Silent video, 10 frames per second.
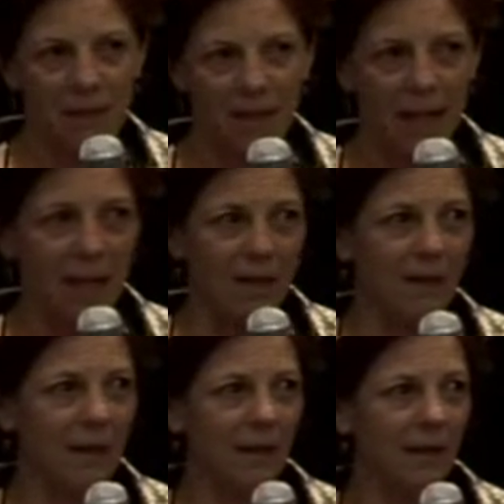
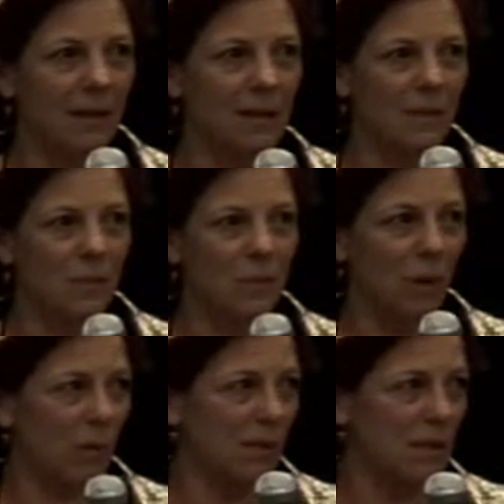again, I think, is
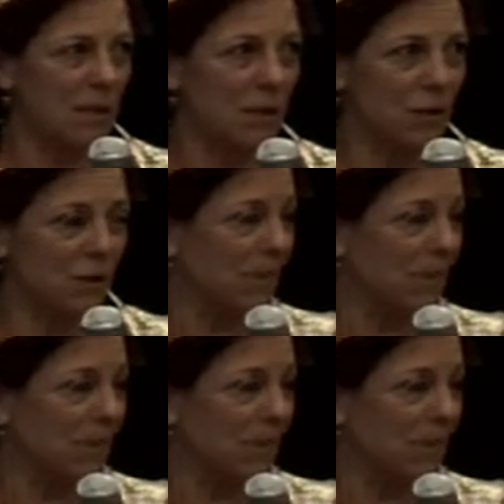what we need to do.